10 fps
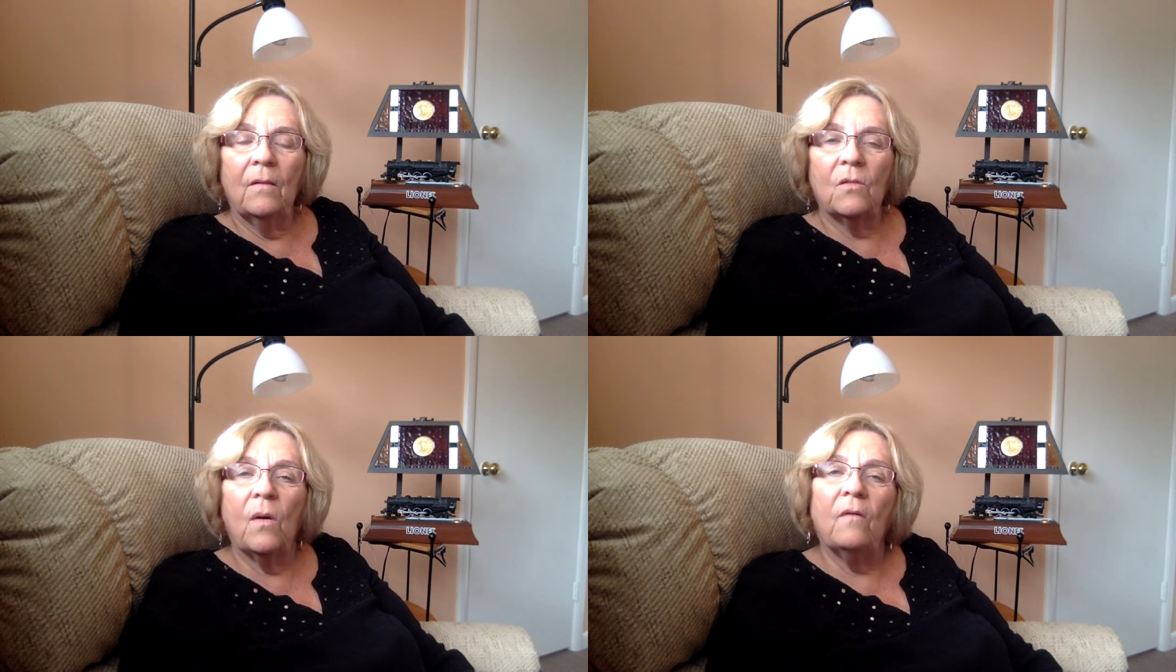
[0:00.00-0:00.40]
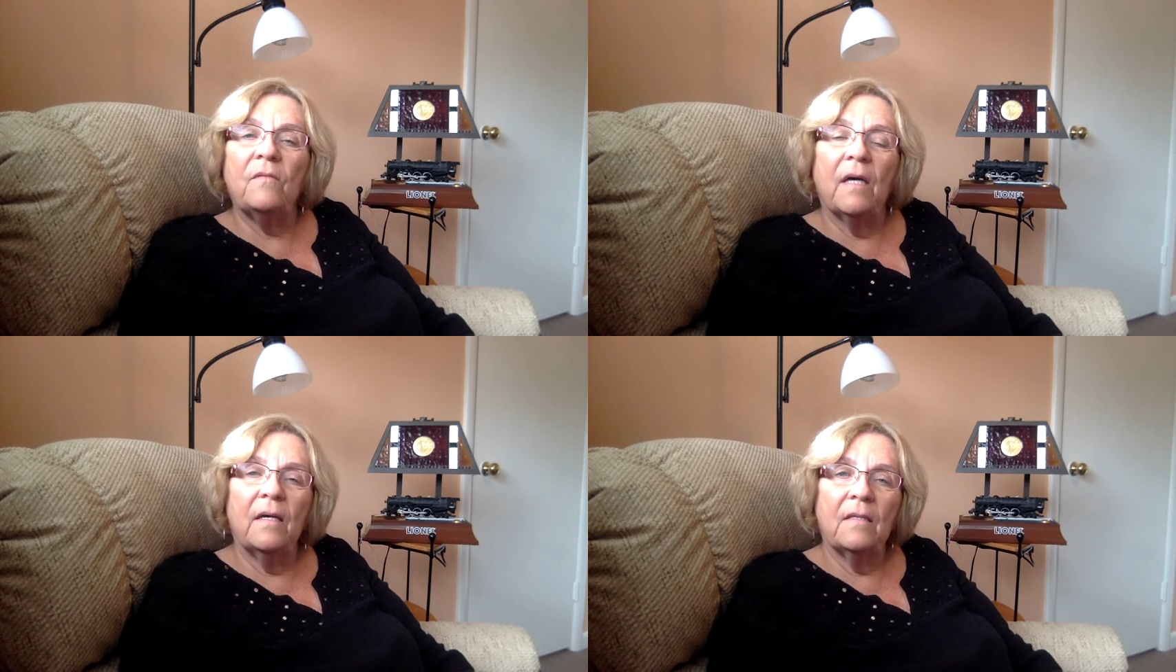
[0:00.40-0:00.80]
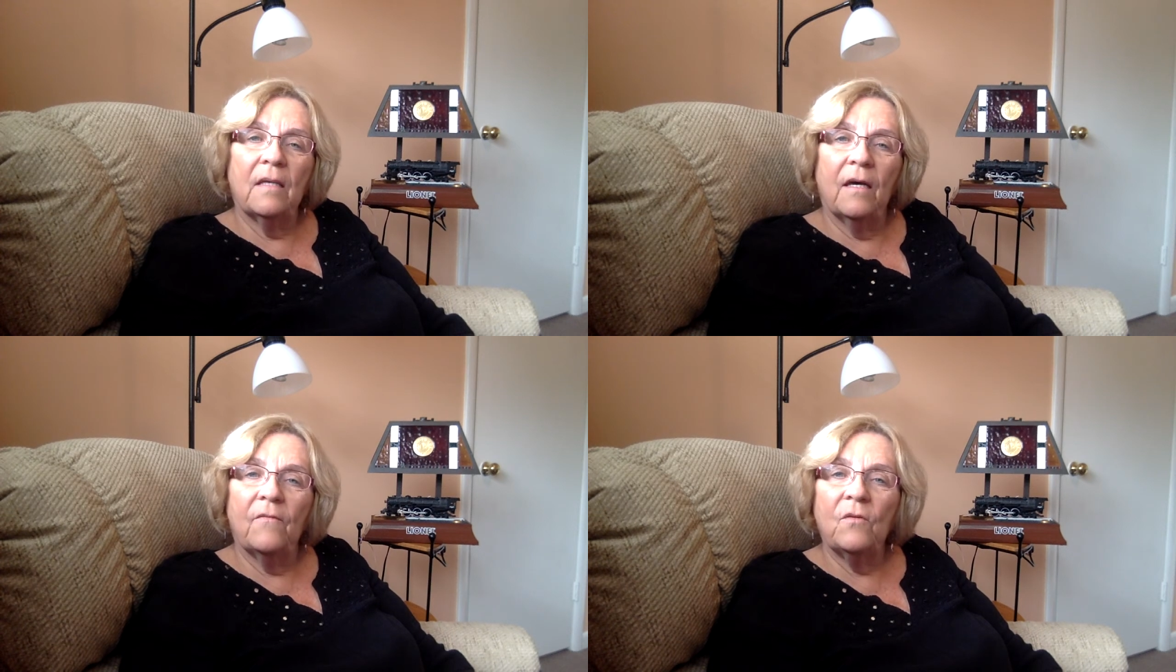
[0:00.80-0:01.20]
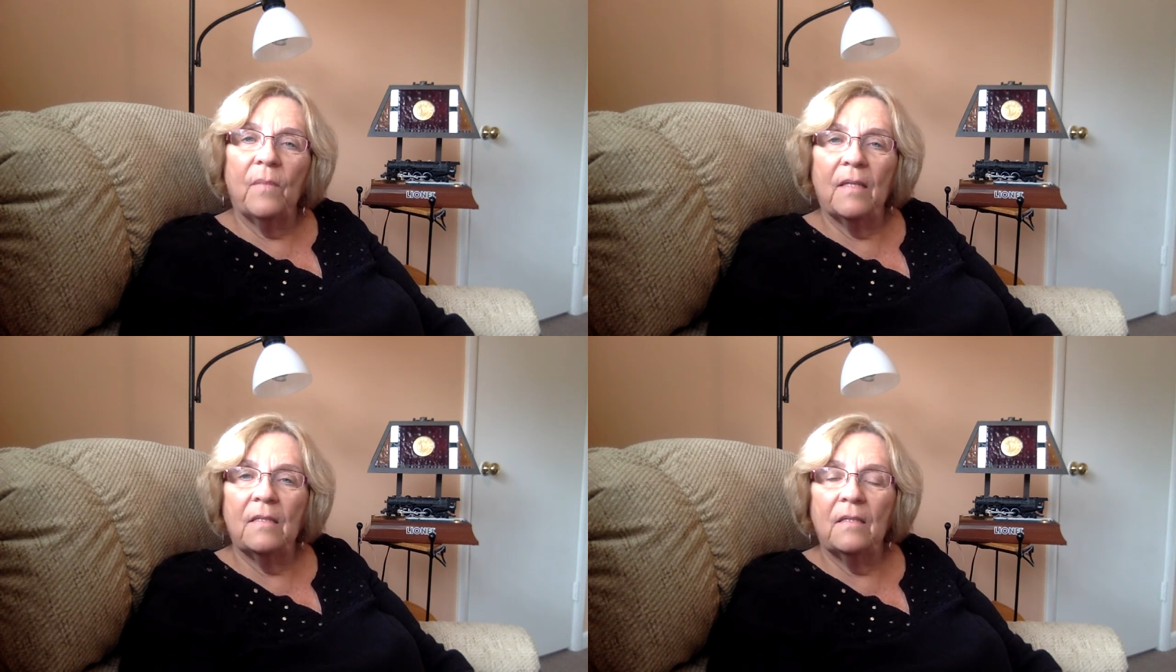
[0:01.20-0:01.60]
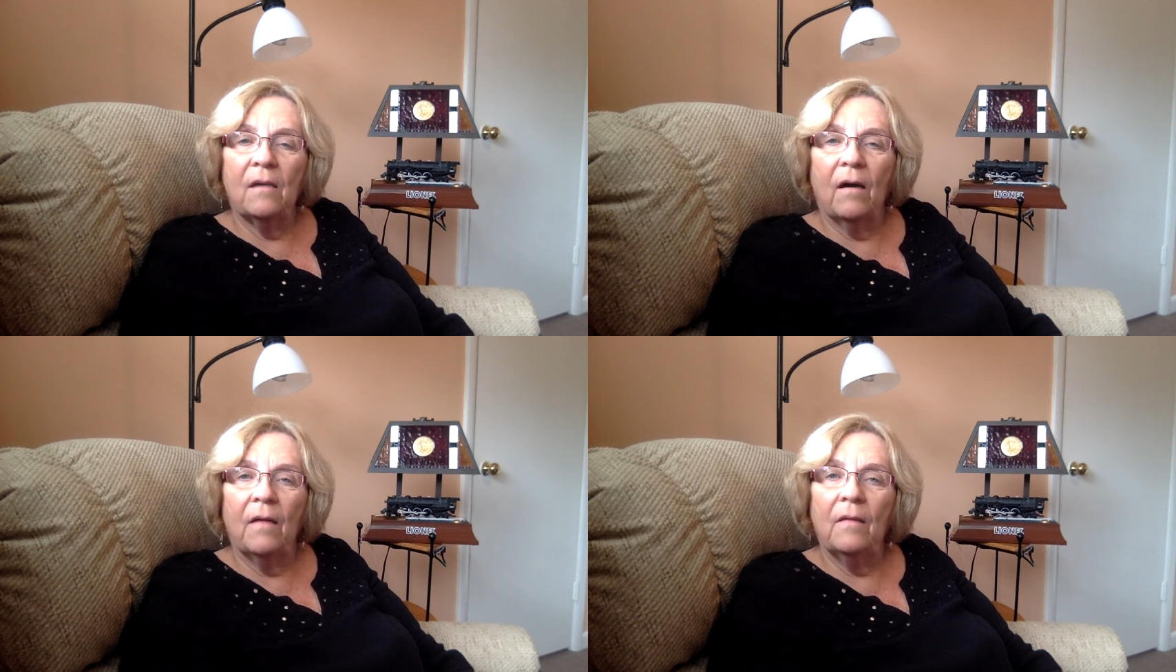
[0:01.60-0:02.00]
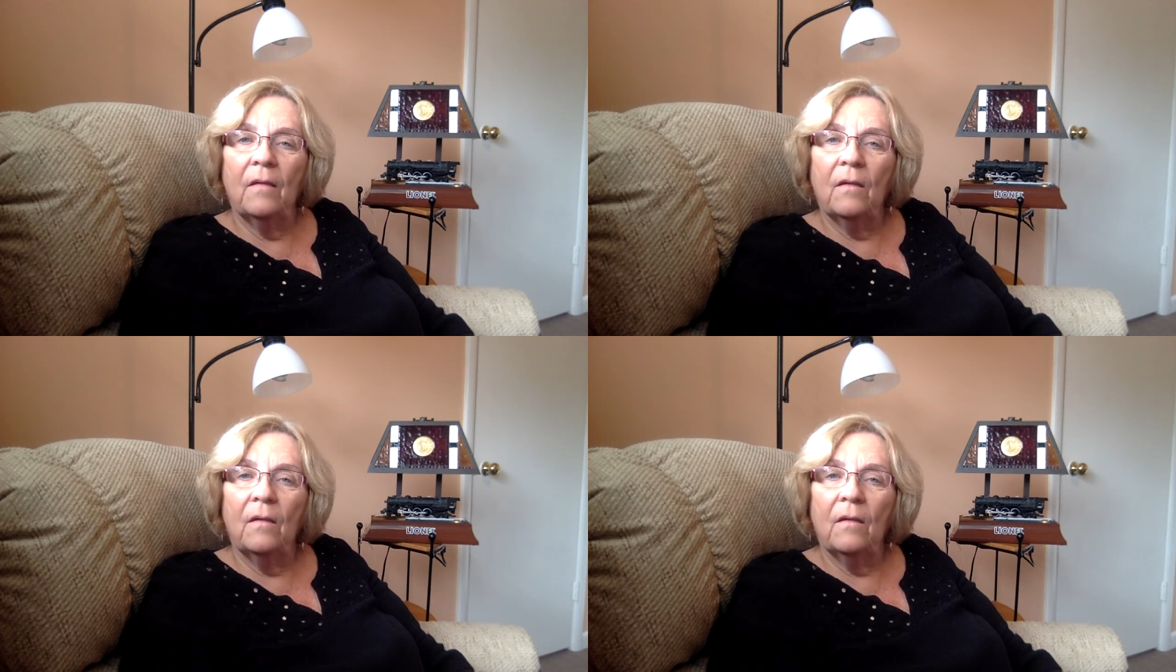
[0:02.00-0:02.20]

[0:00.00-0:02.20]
12 days after Betsy died,